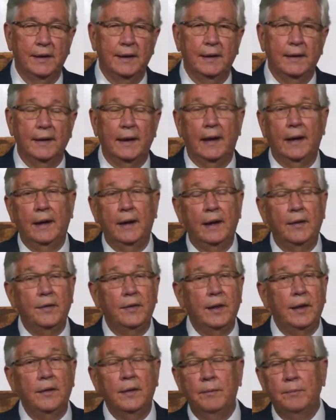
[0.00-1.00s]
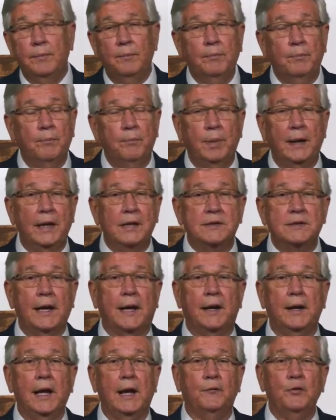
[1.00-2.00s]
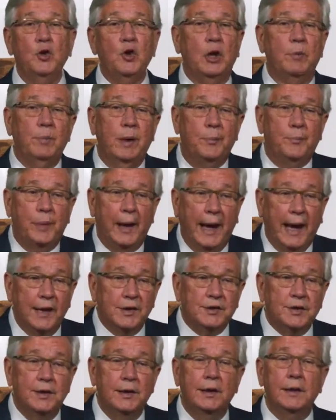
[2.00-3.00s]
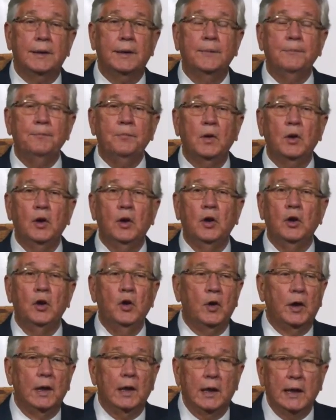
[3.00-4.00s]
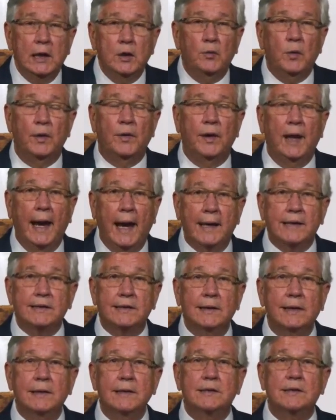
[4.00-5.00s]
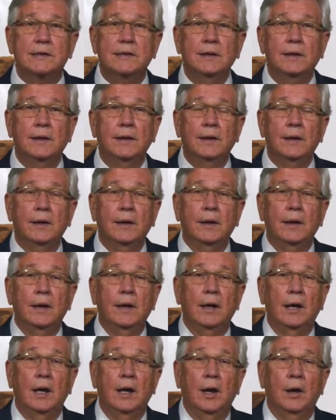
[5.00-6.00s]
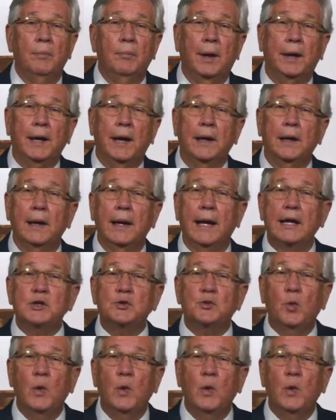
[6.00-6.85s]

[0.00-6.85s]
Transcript: But it's not enough. You can be passionate, you can lead with excellence, but unless we